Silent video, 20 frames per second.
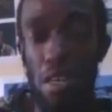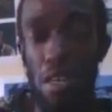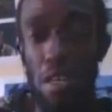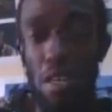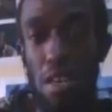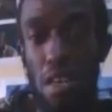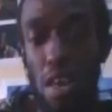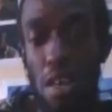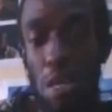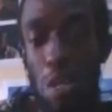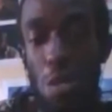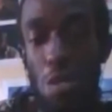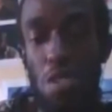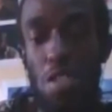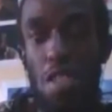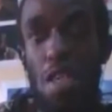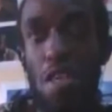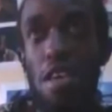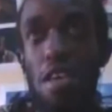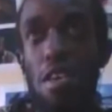I should
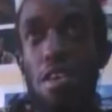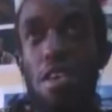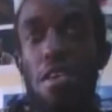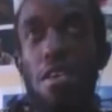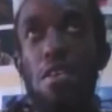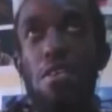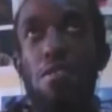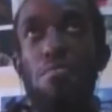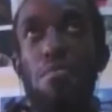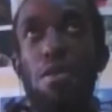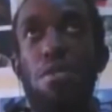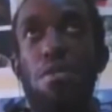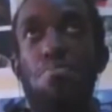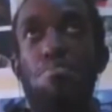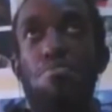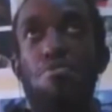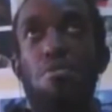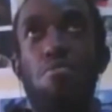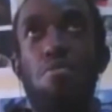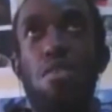say. But the
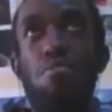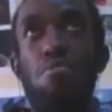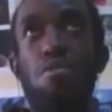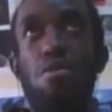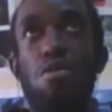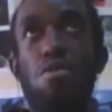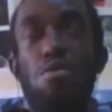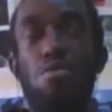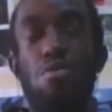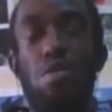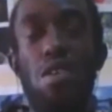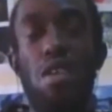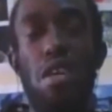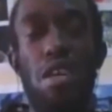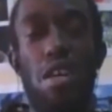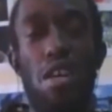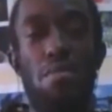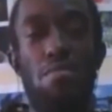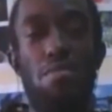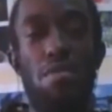problem usually
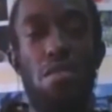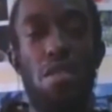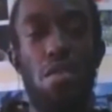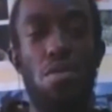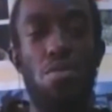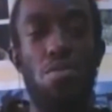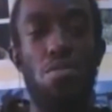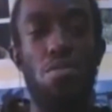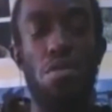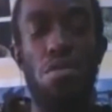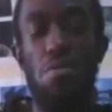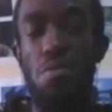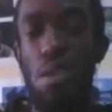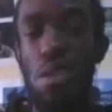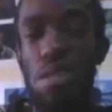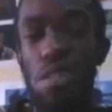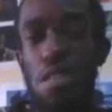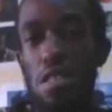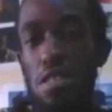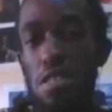comes down to the
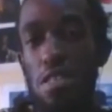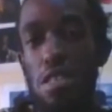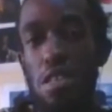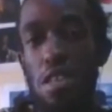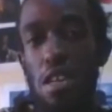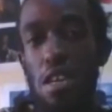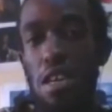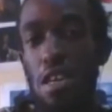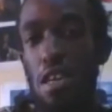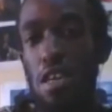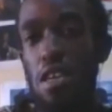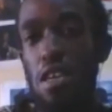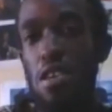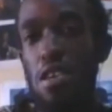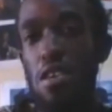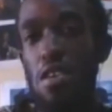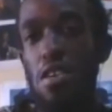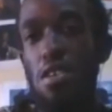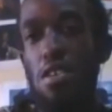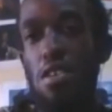budgets. Like,
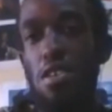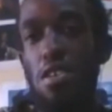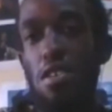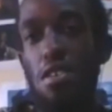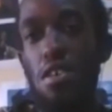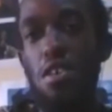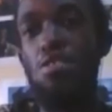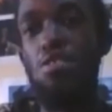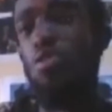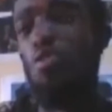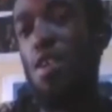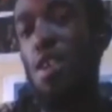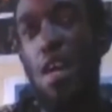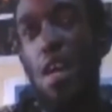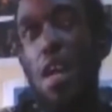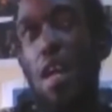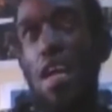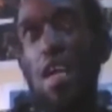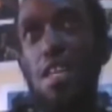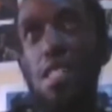yes, you want to
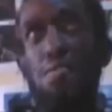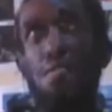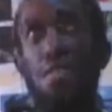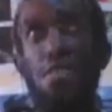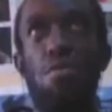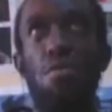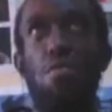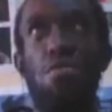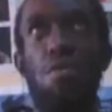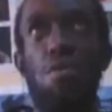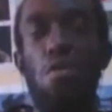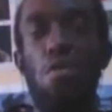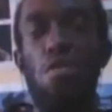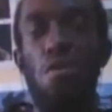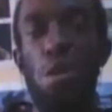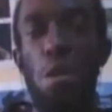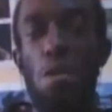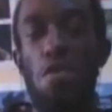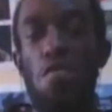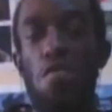hire someone to do for you
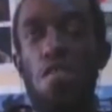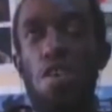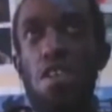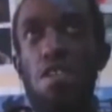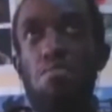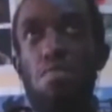visual effects.